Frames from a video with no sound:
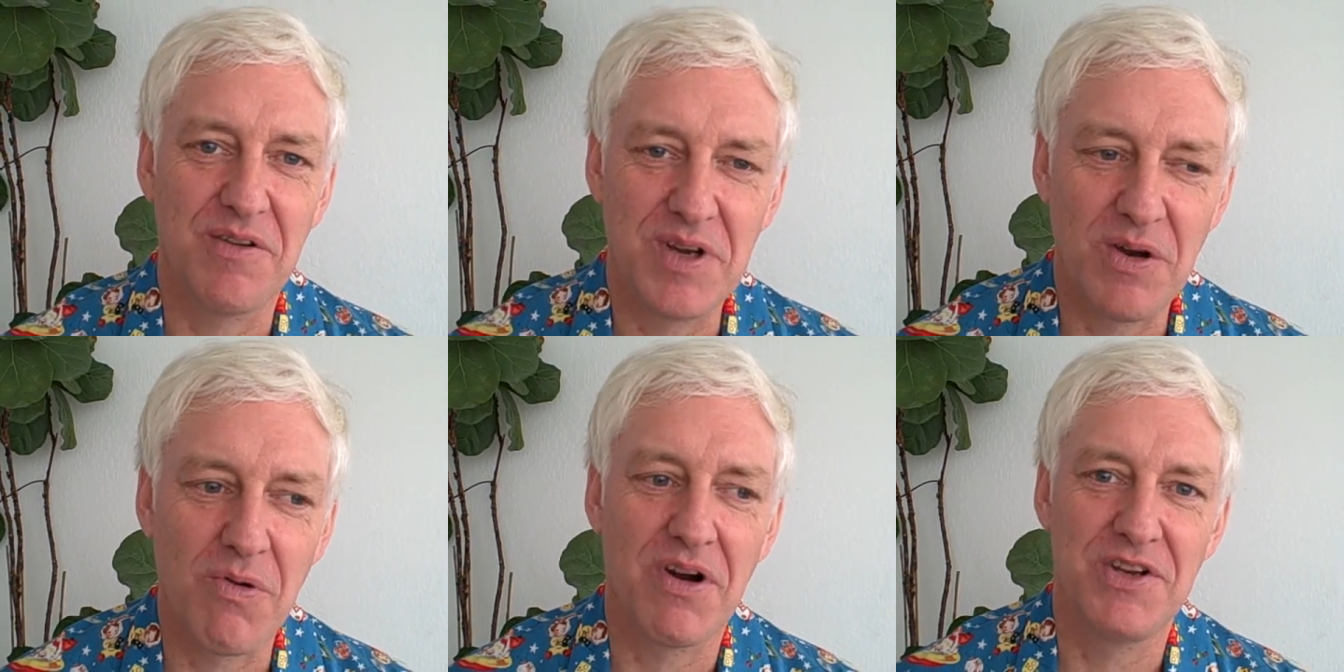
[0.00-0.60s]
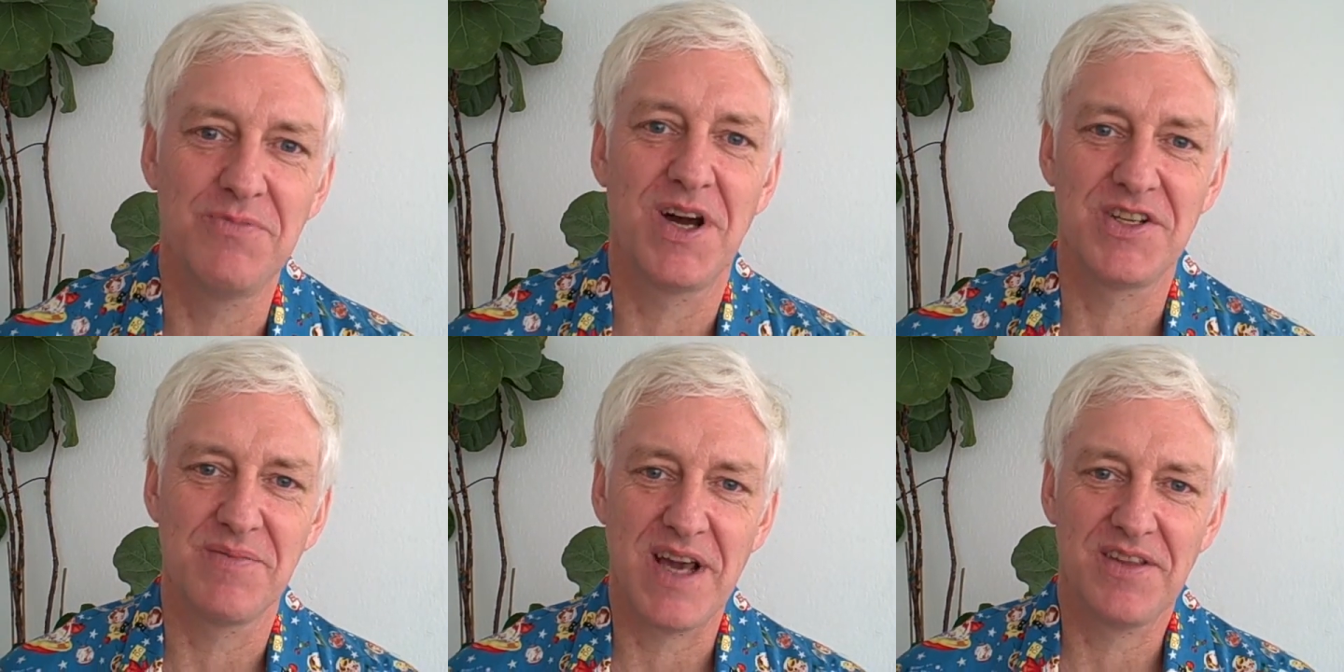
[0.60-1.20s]
and we don't worry too
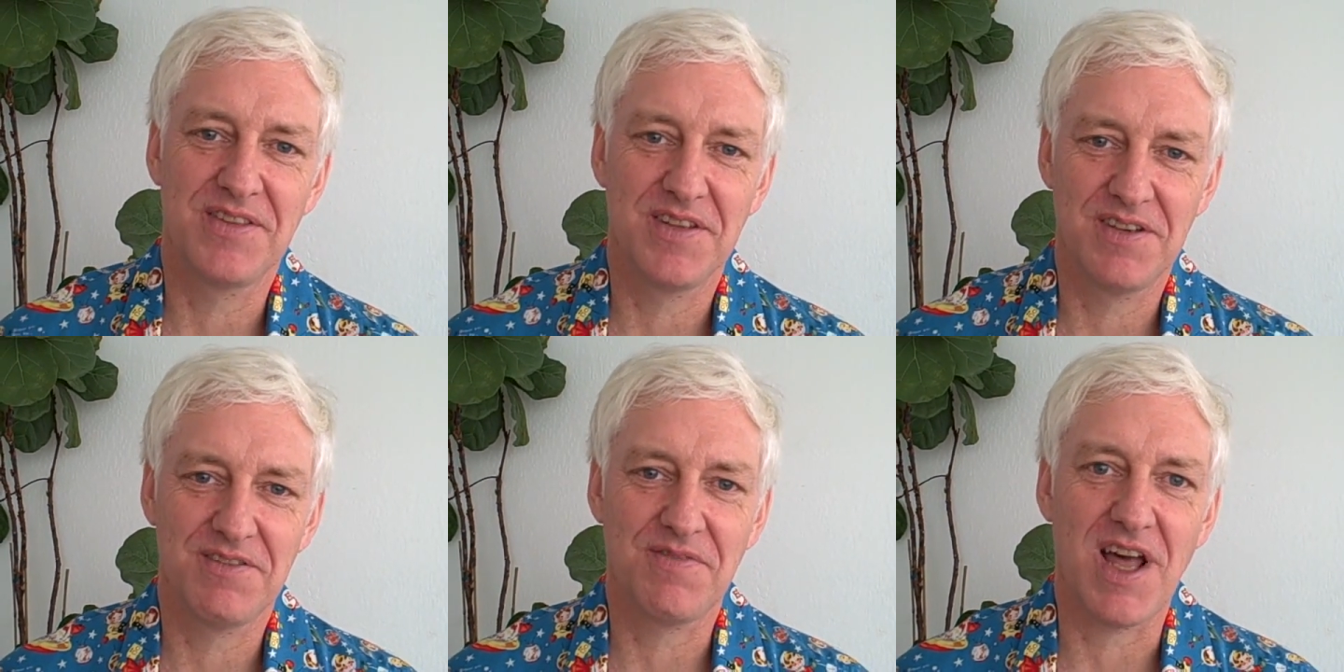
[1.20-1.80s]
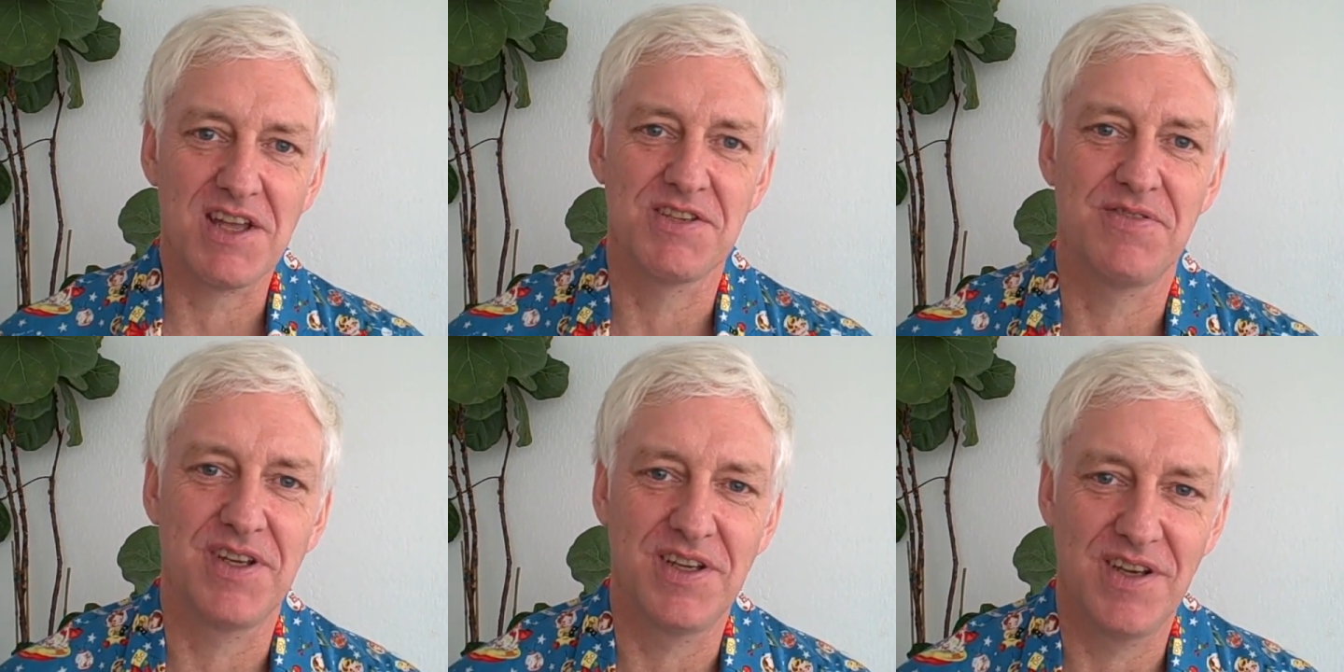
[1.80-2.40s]
much about the
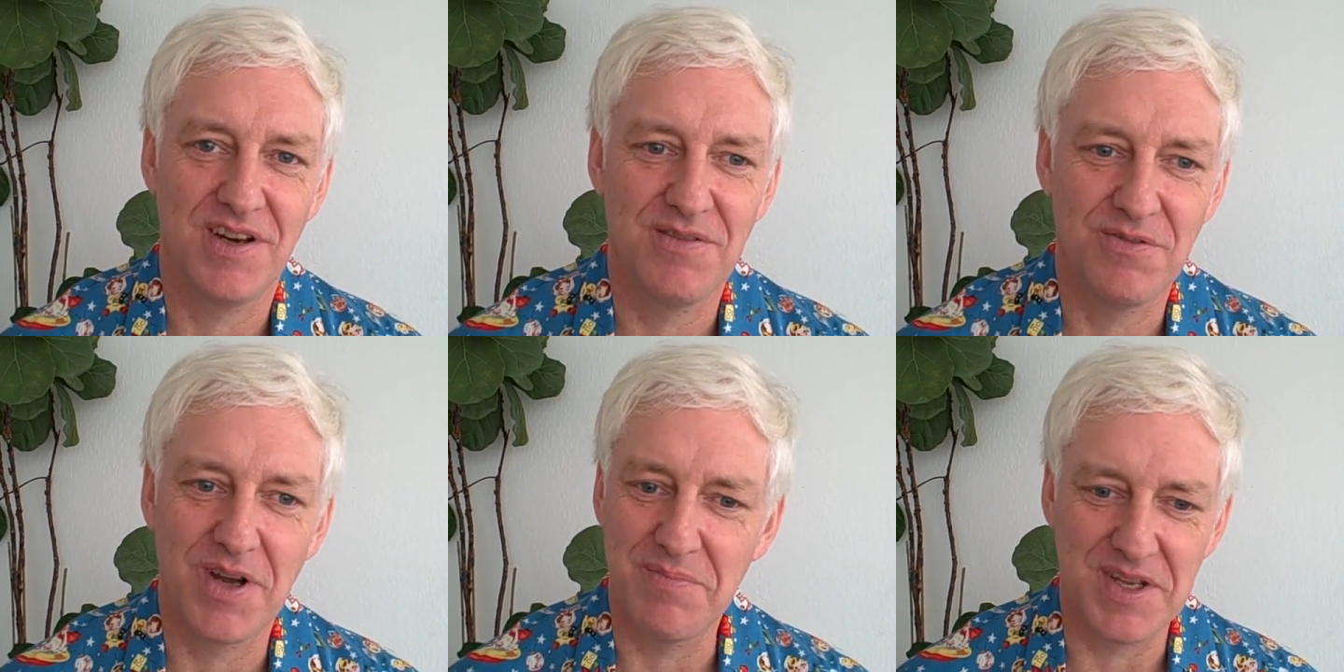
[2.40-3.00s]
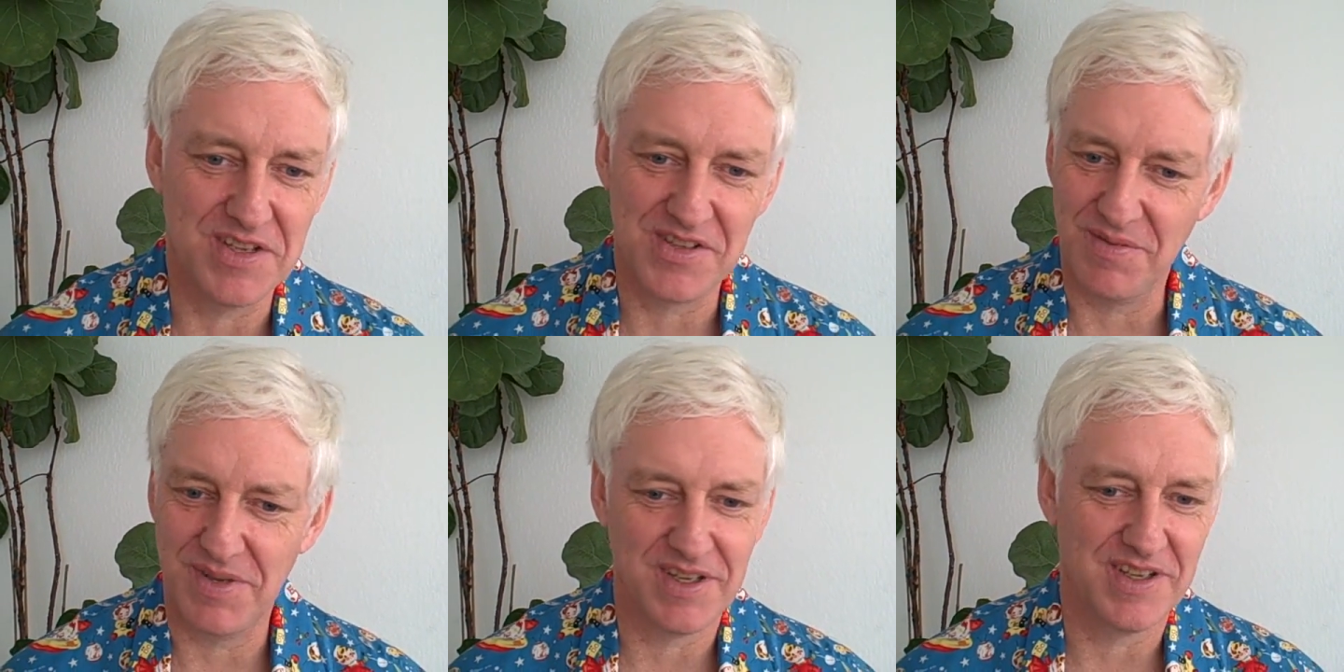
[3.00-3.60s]
philosophy of what it means
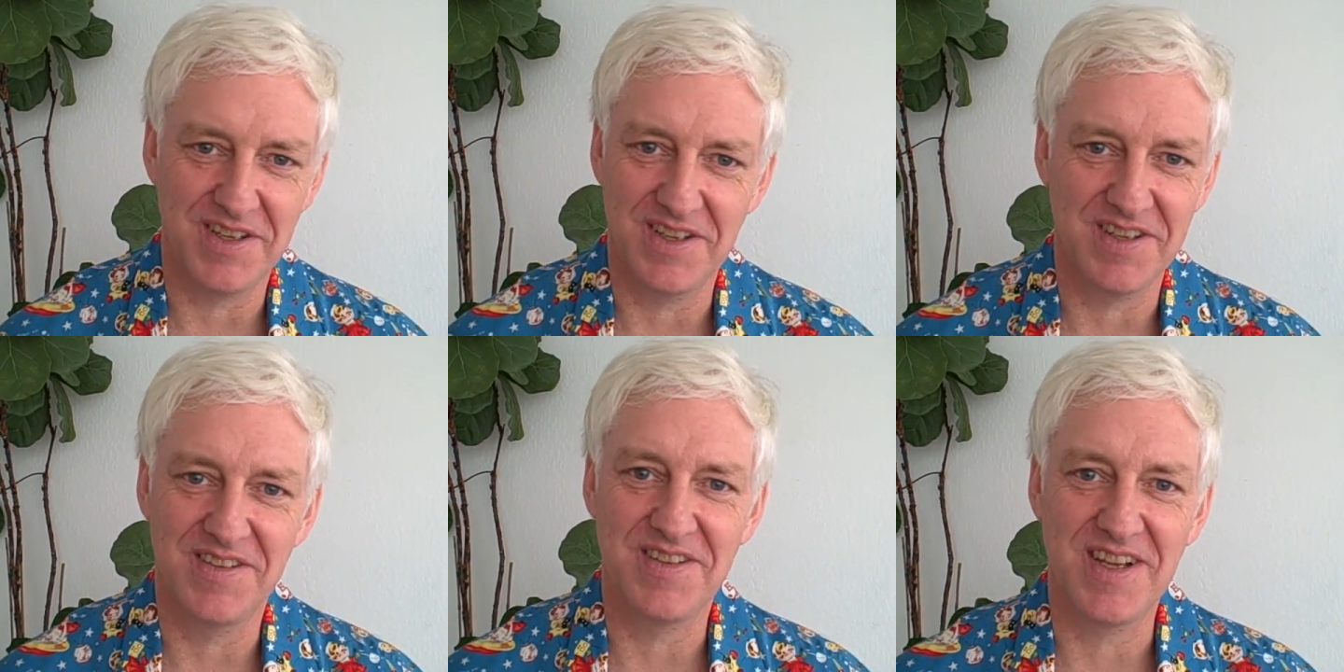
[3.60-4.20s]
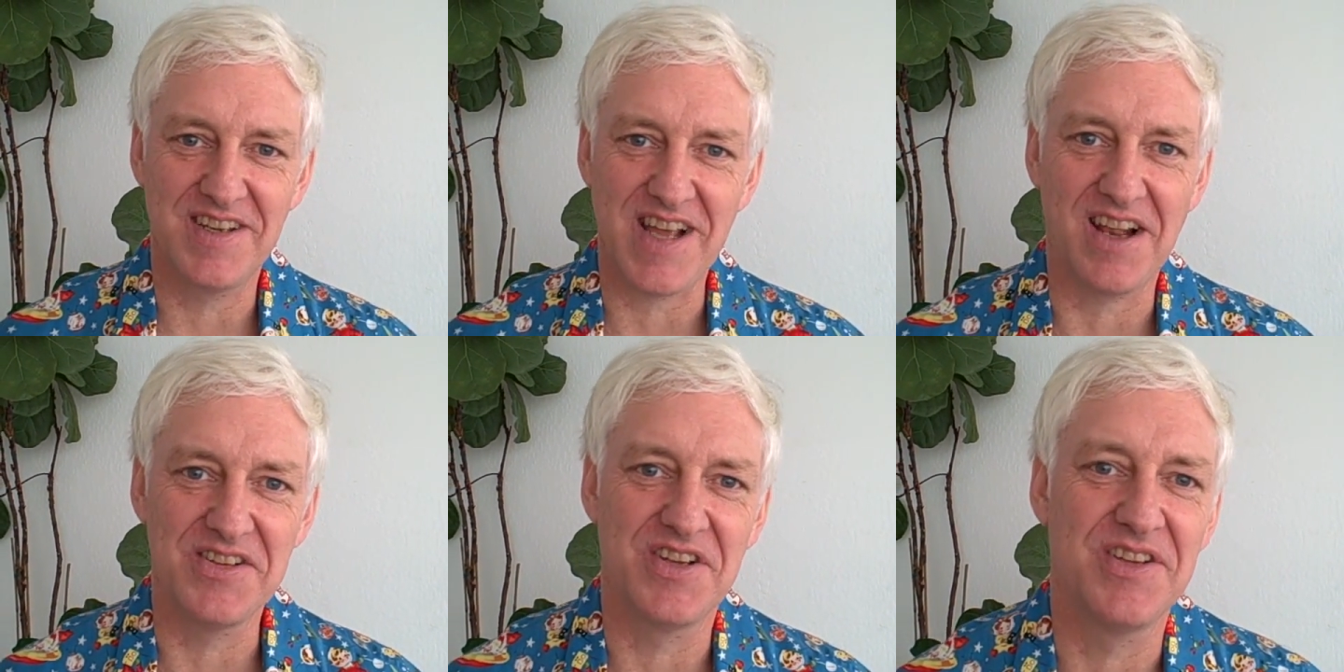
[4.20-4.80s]
to be in
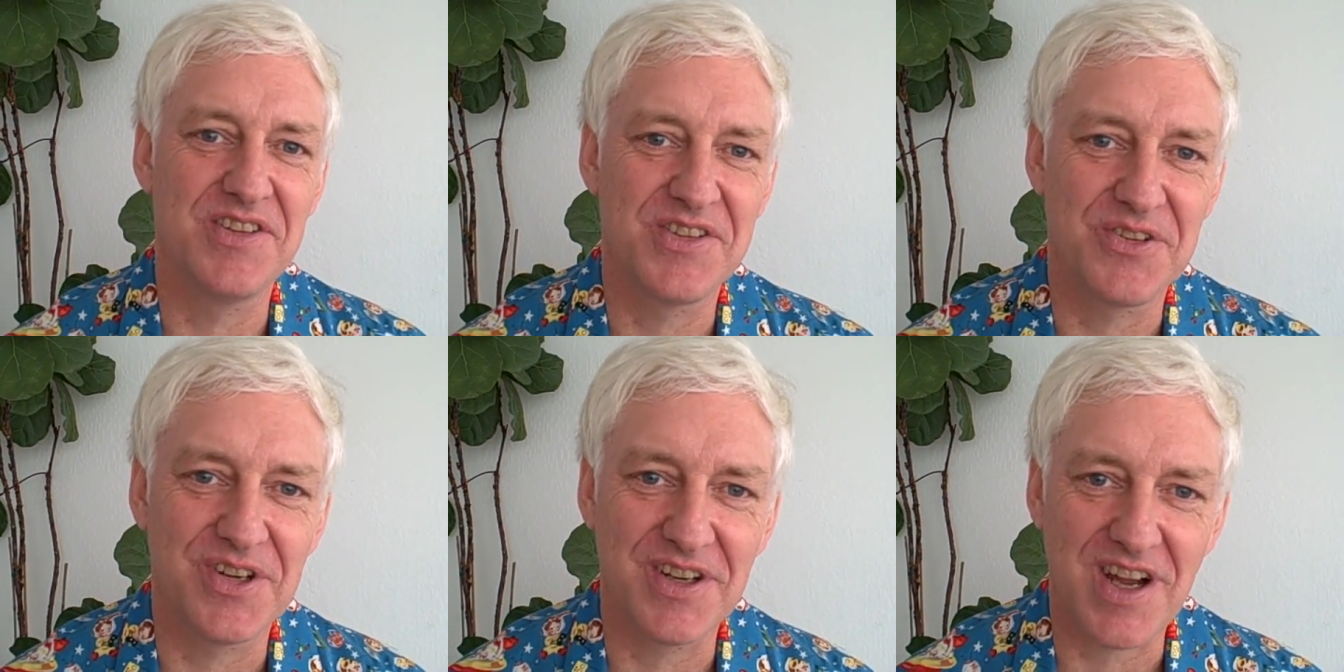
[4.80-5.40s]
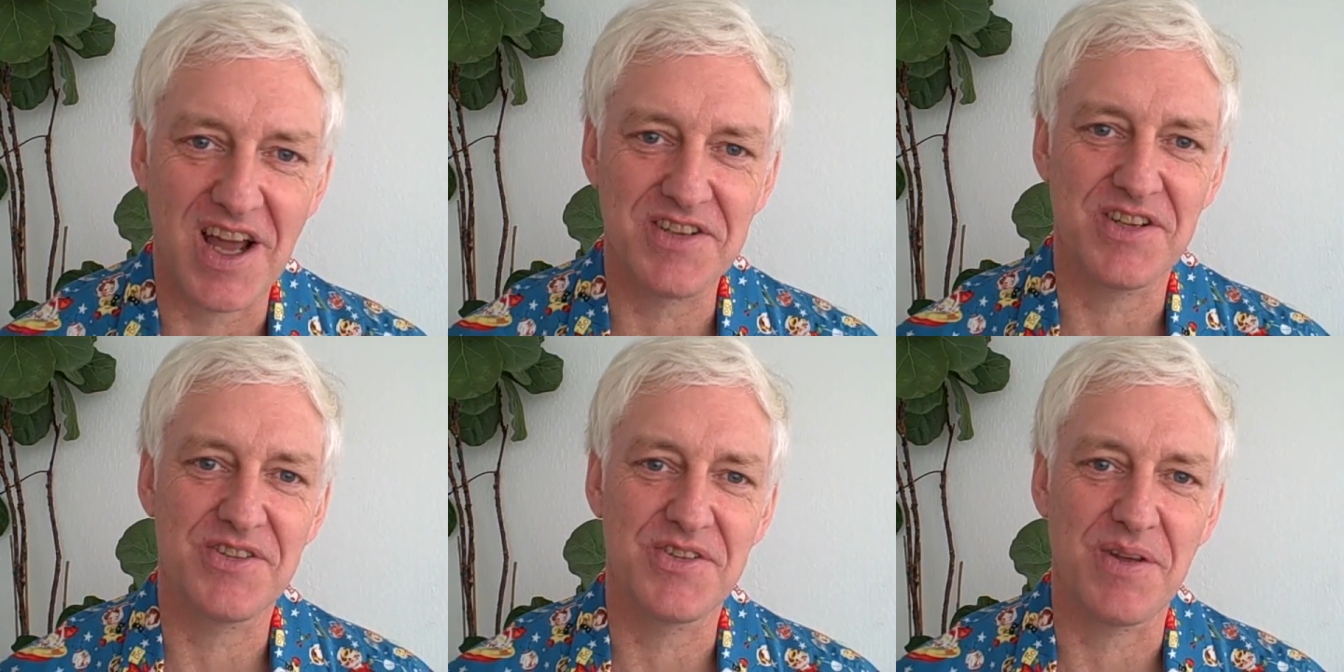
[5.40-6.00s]
intelligent or
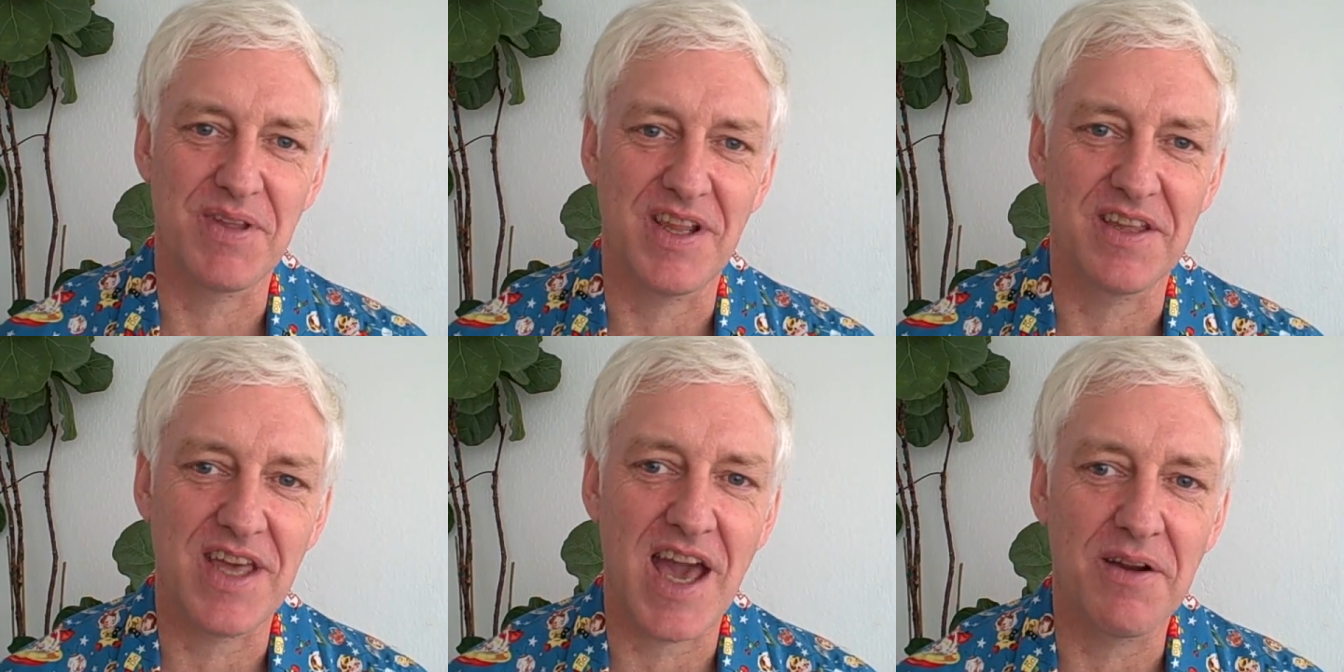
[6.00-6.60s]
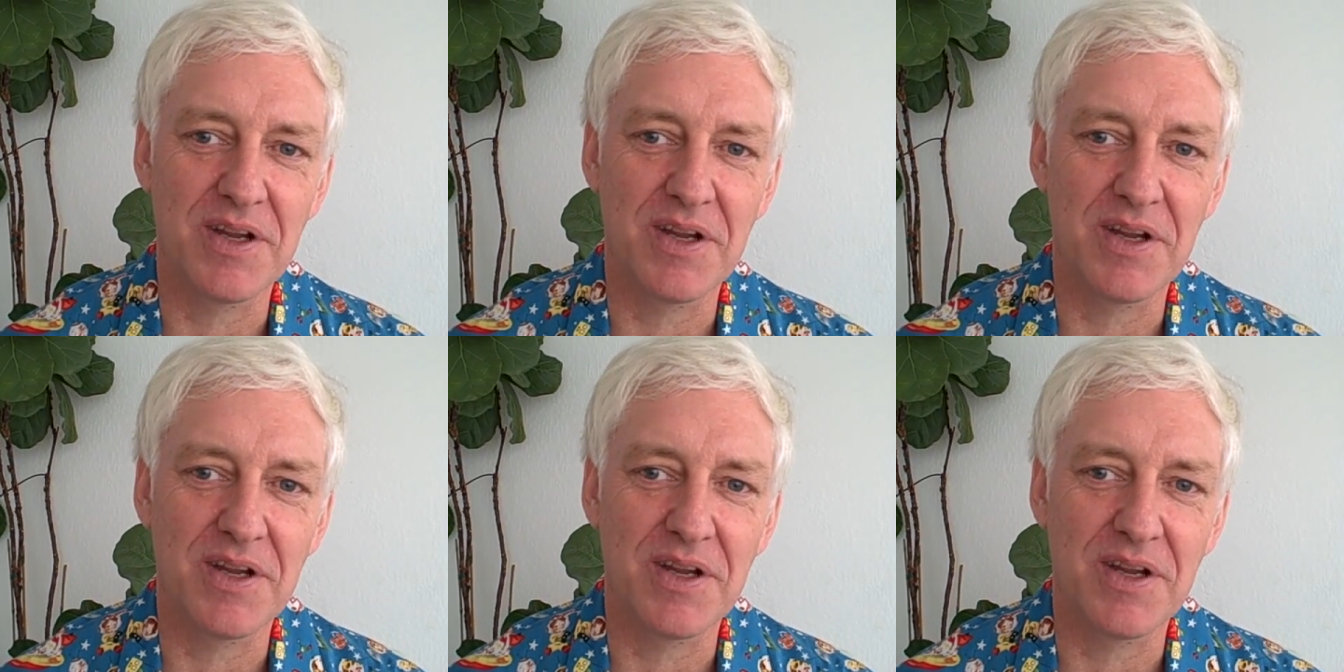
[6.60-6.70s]
conscious or something like that.